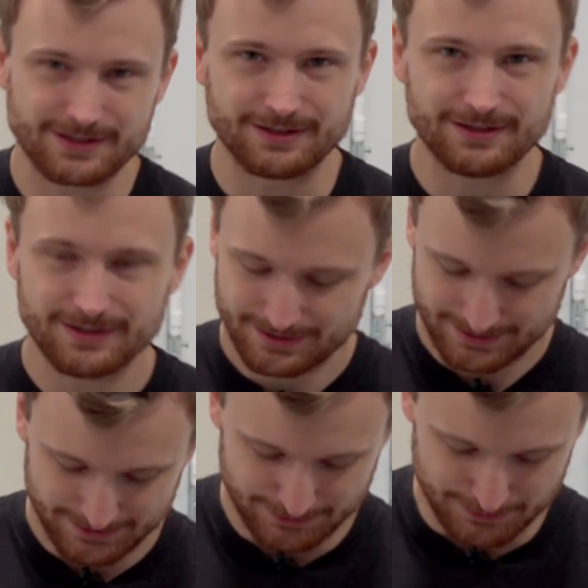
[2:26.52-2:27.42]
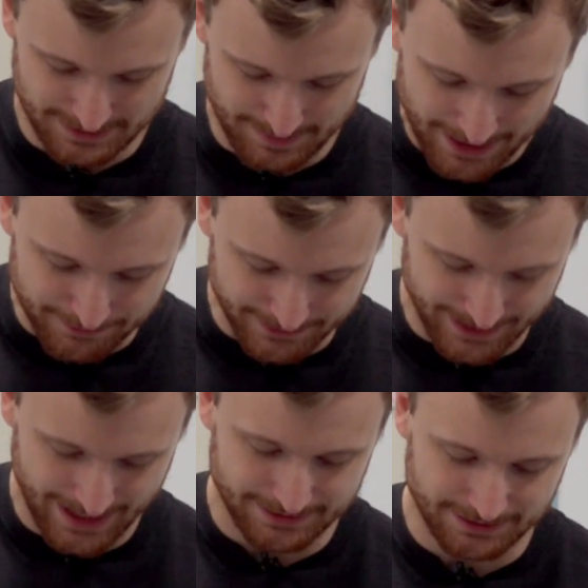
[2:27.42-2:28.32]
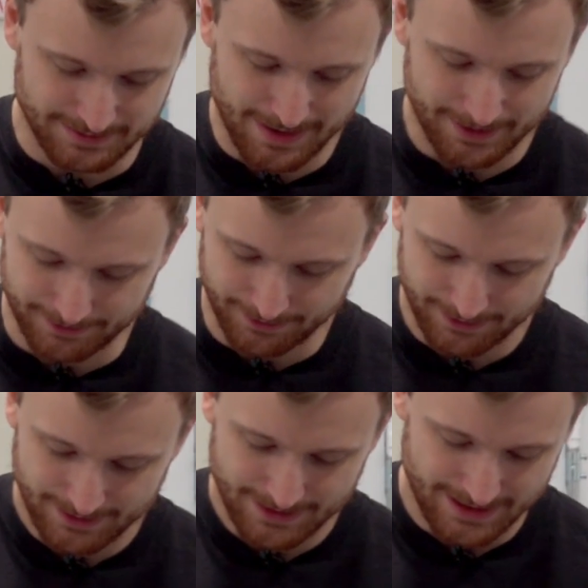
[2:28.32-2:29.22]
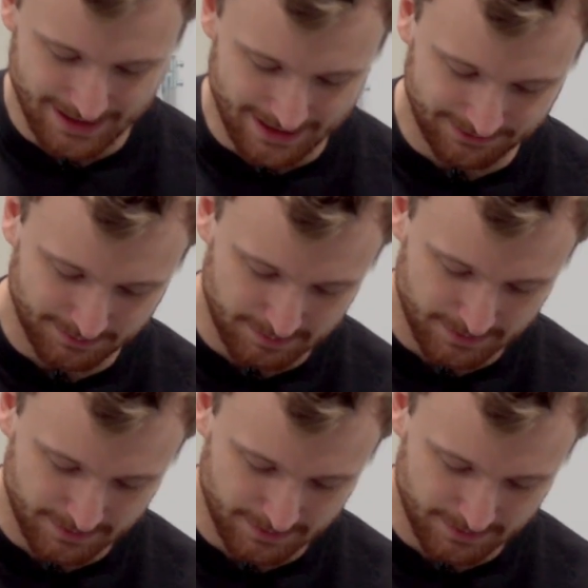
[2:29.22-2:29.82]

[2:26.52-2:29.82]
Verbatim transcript: in to the battery and to the monitor, and I simply